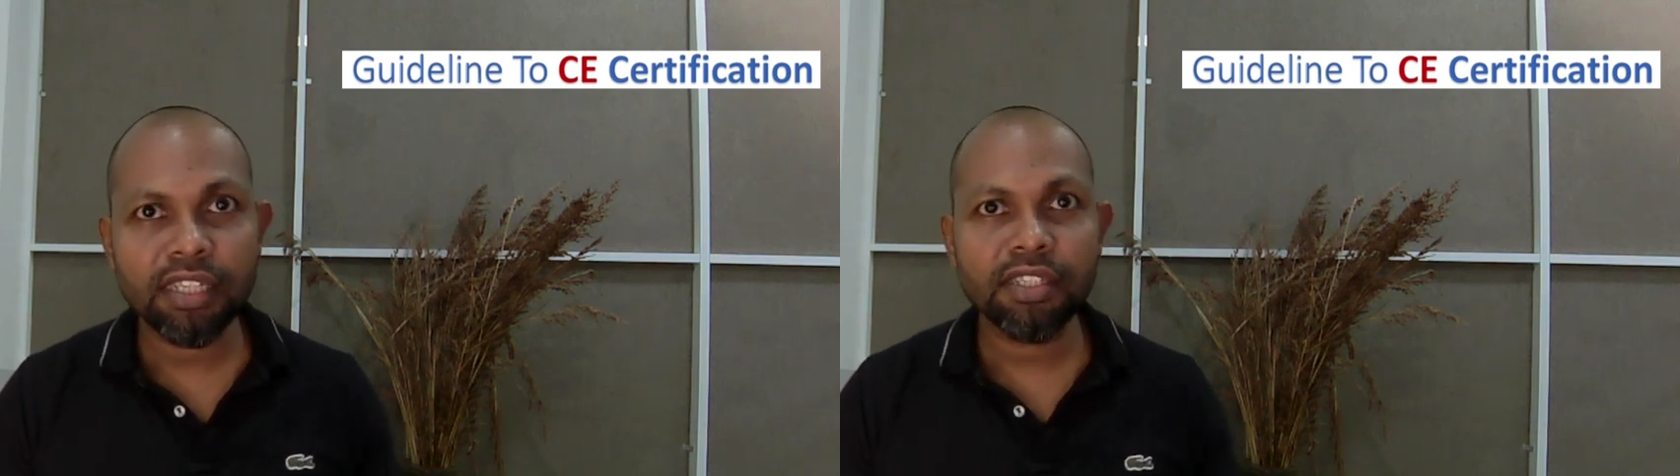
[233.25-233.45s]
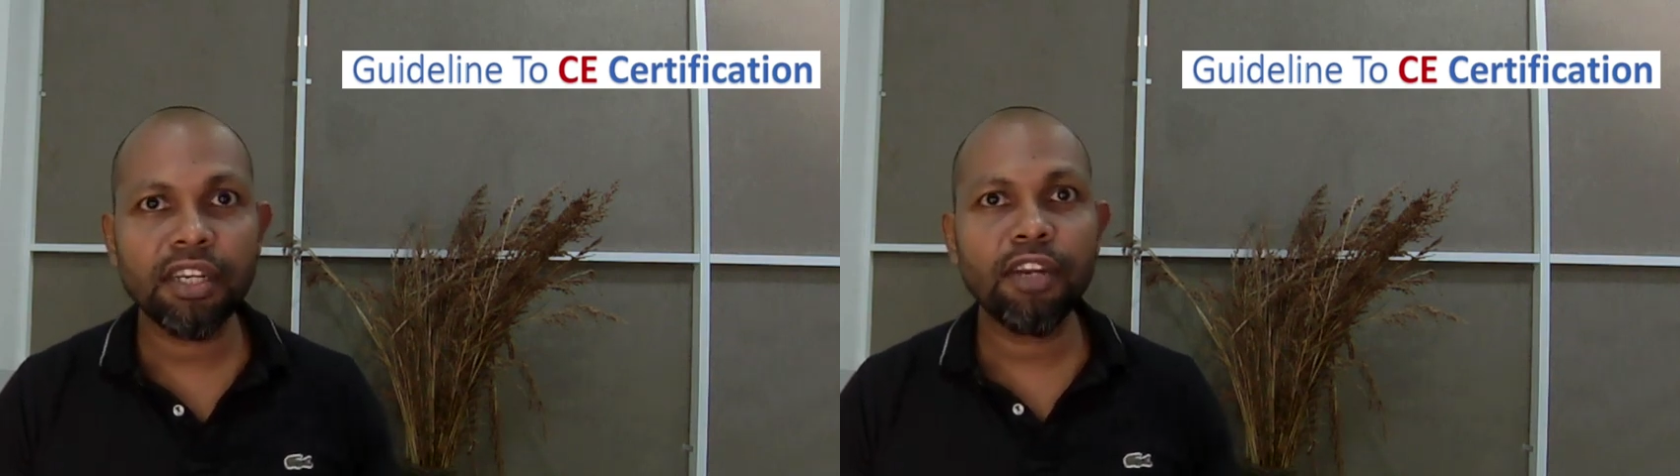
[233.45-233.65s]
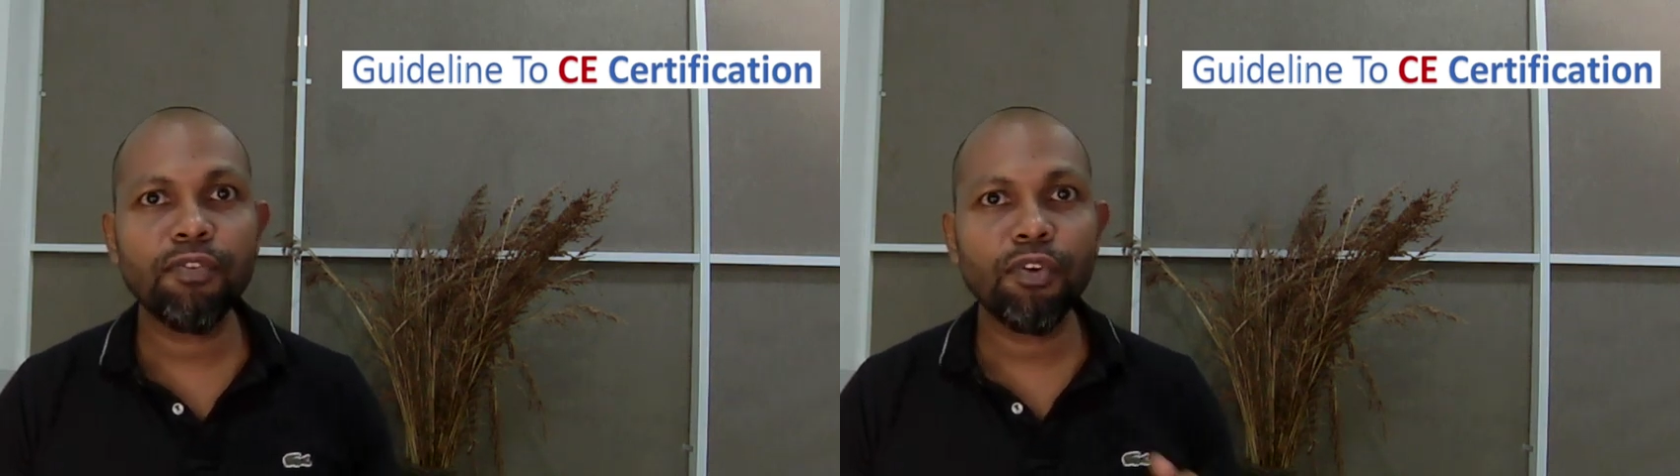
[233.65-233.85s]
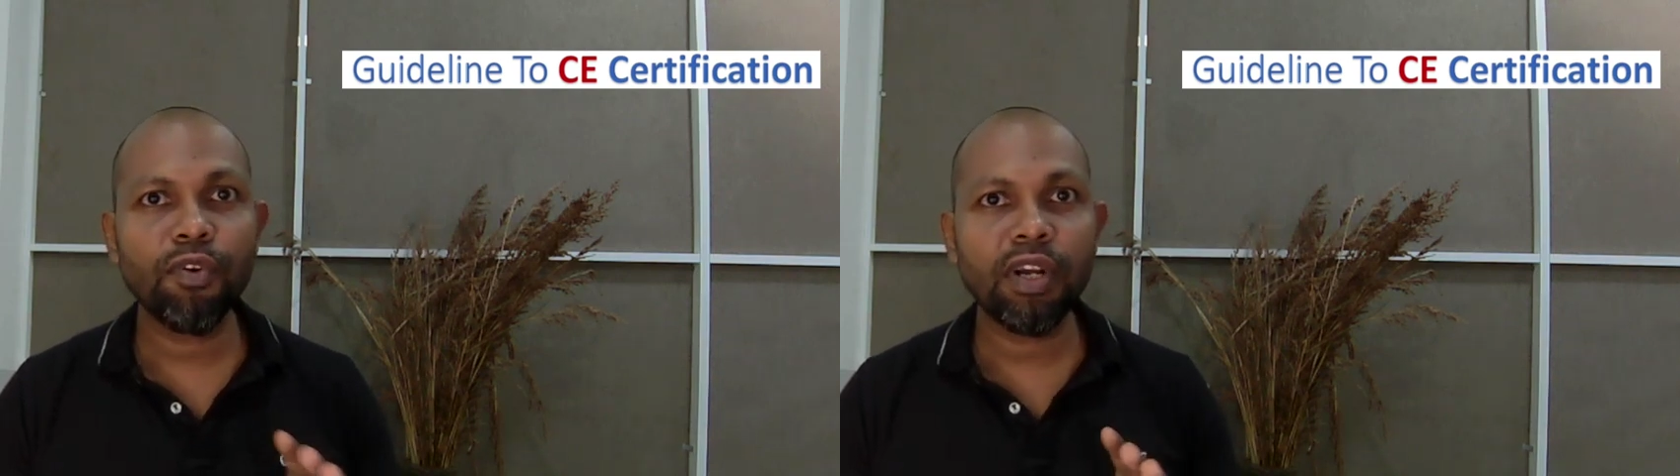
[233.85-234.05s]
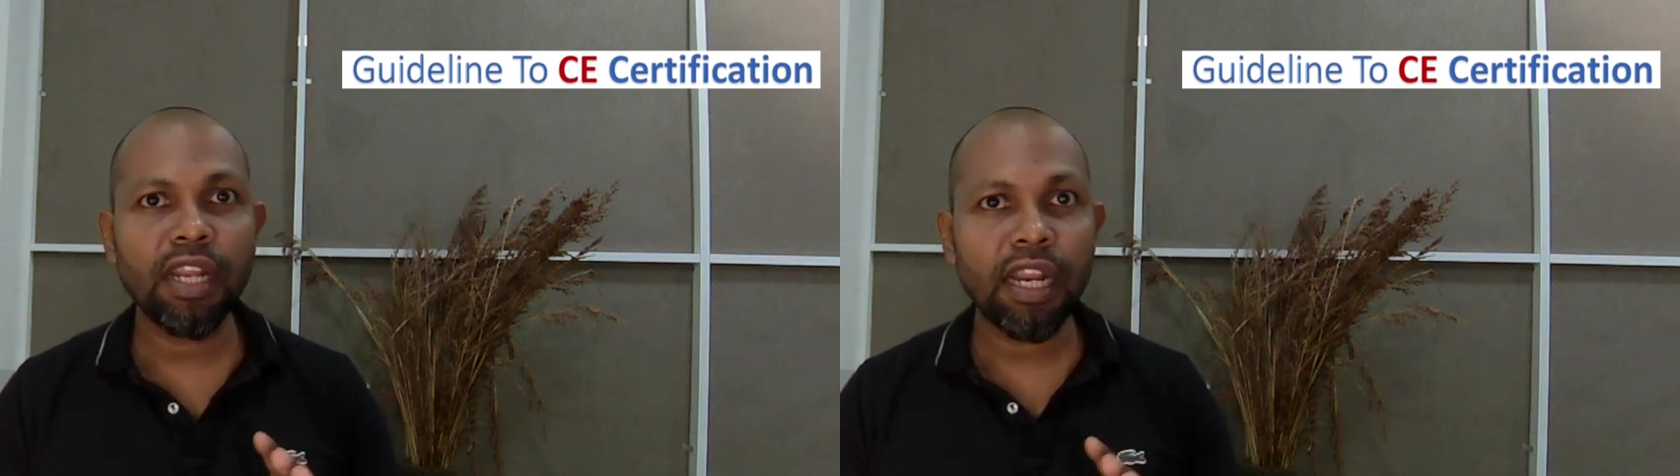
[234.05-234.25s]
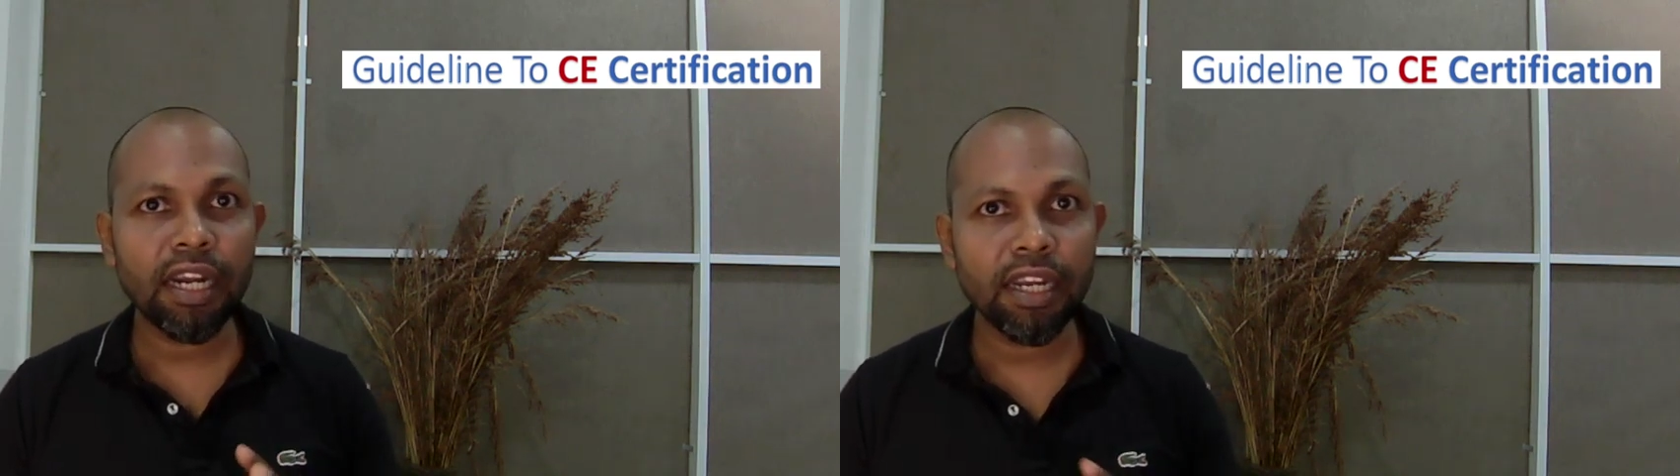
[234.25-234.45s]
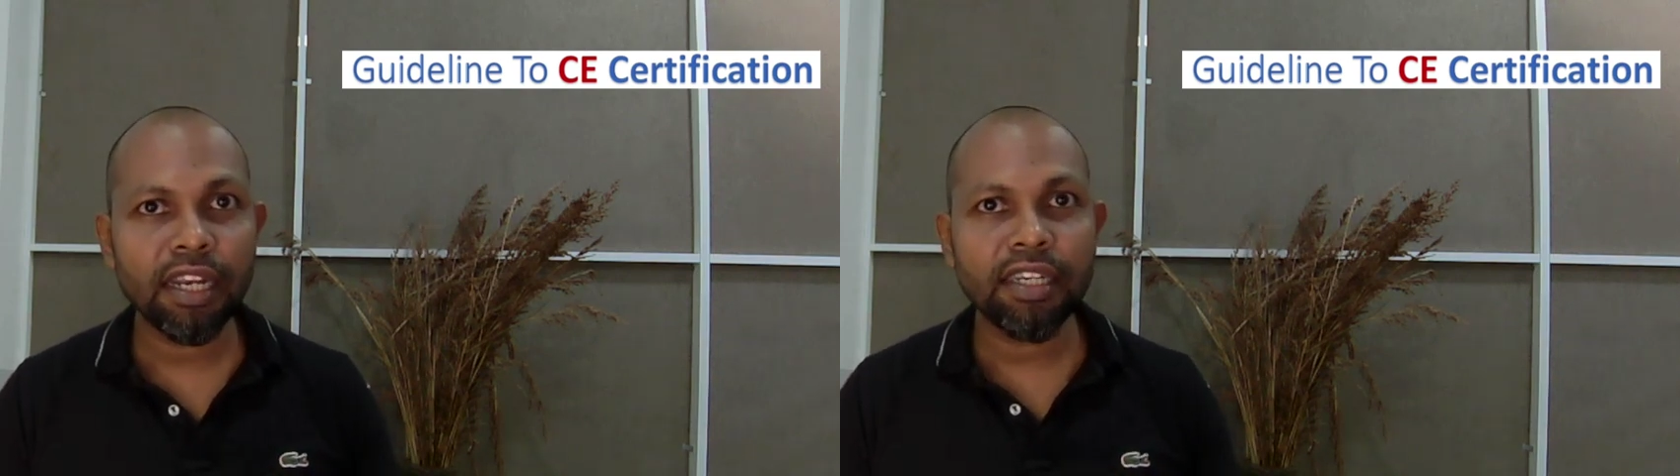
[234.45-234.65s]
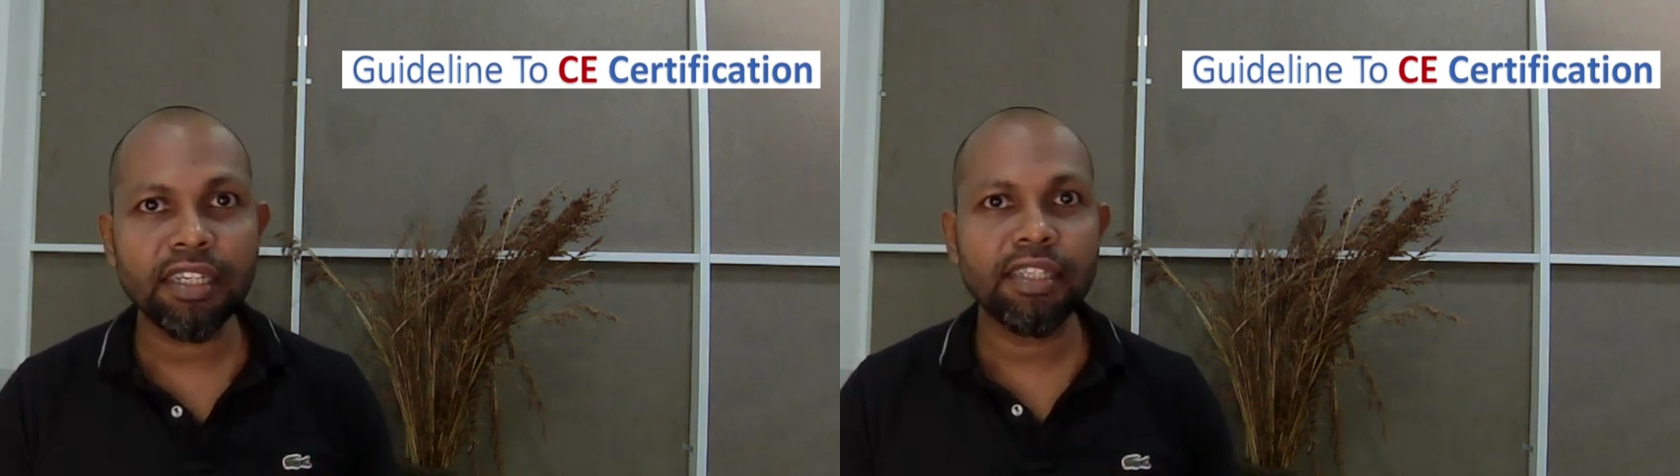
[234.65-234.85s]
straightforward and
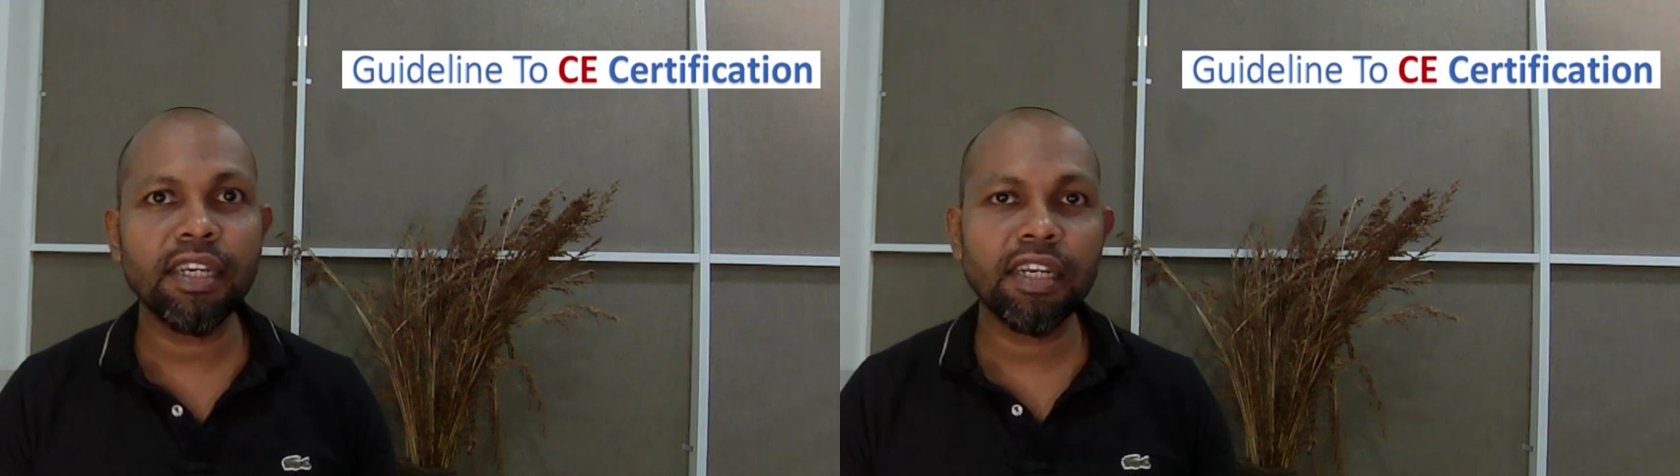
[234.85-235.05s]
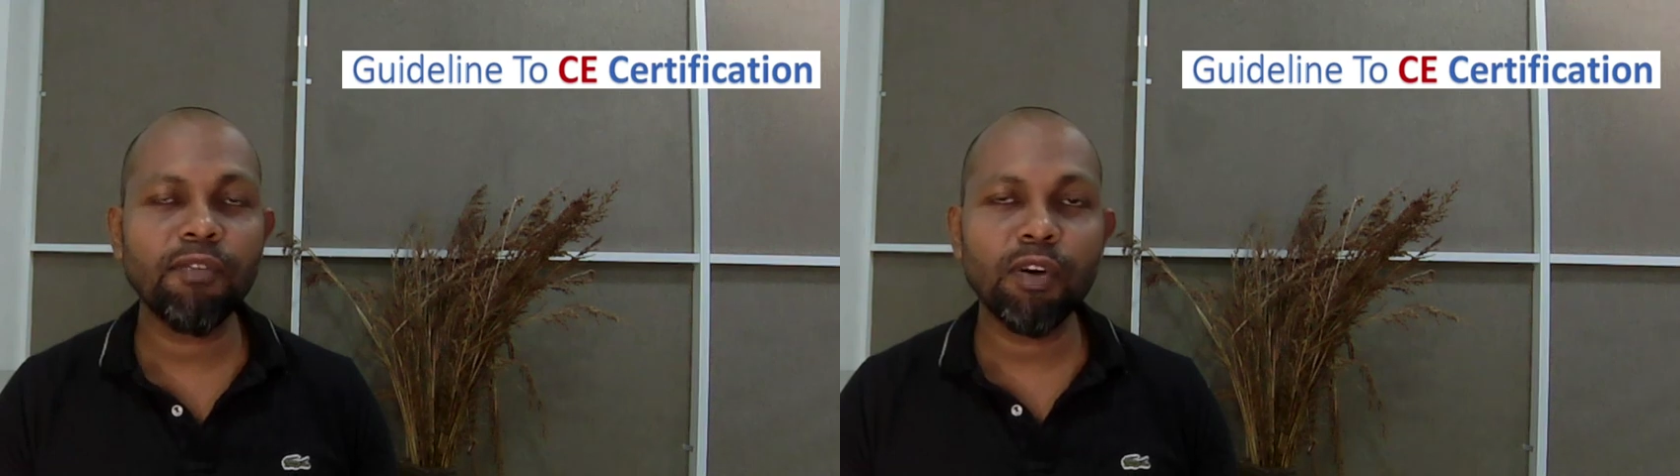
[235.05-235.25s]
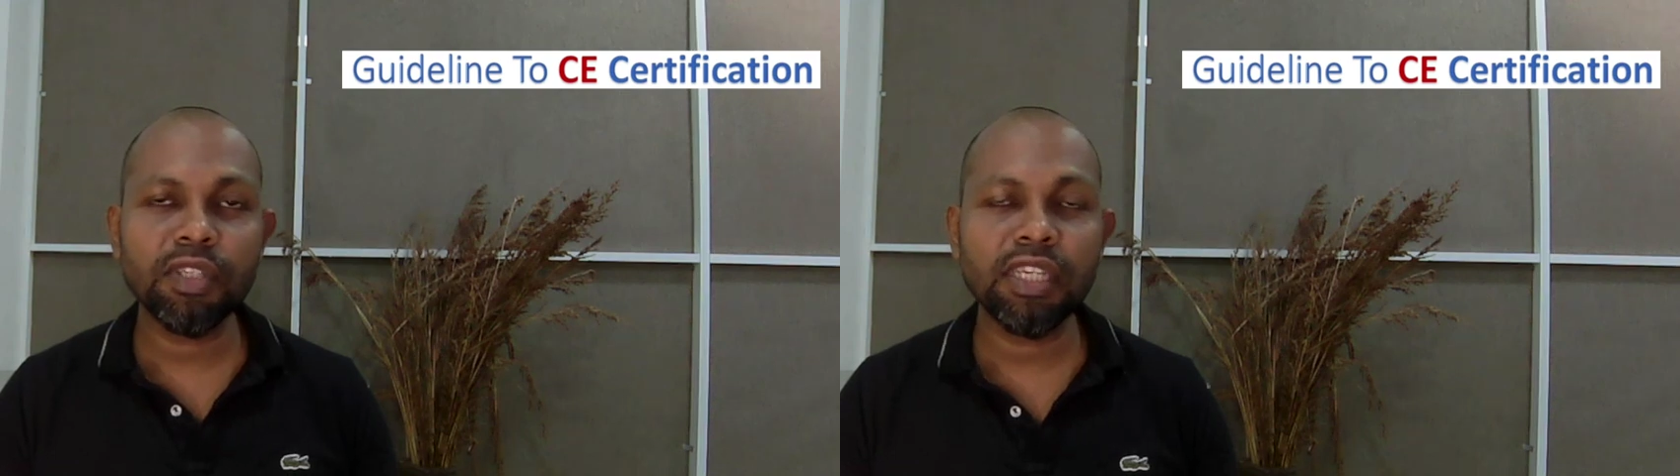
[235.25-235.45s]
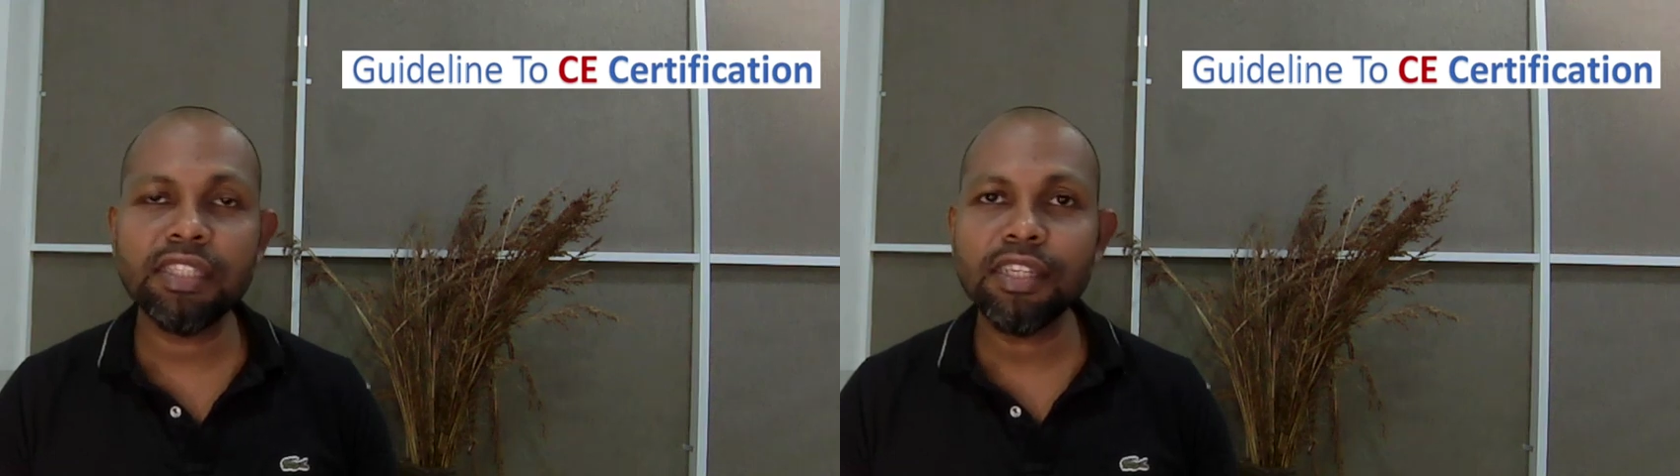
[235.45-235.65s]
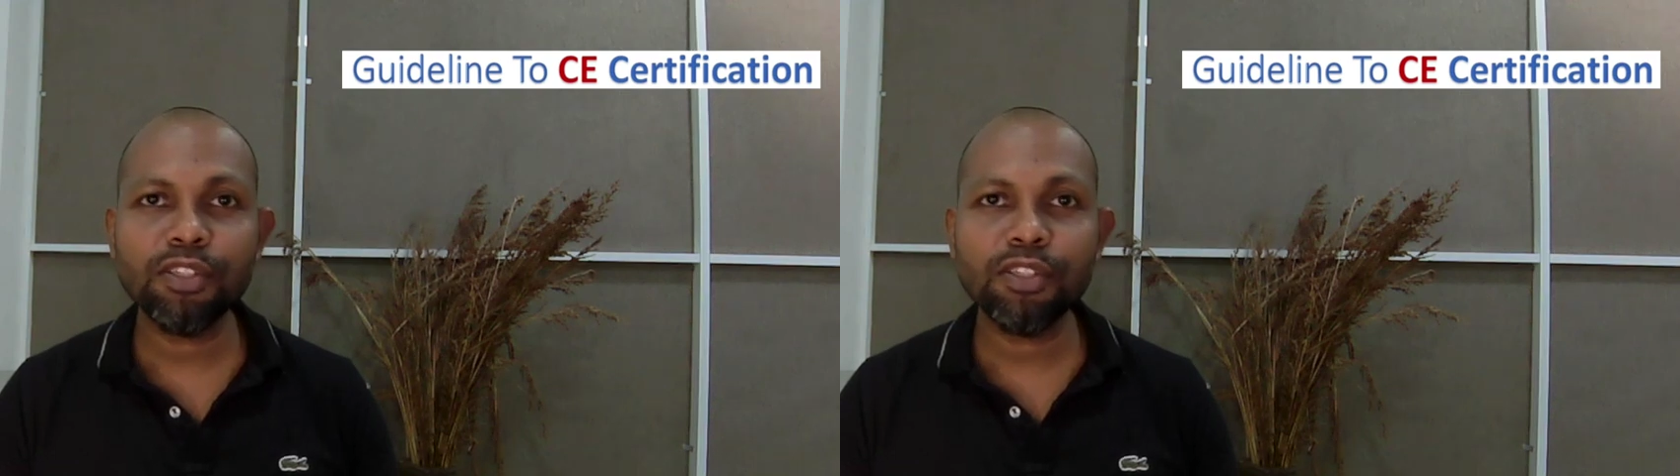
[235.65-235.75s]
really detailed about these things,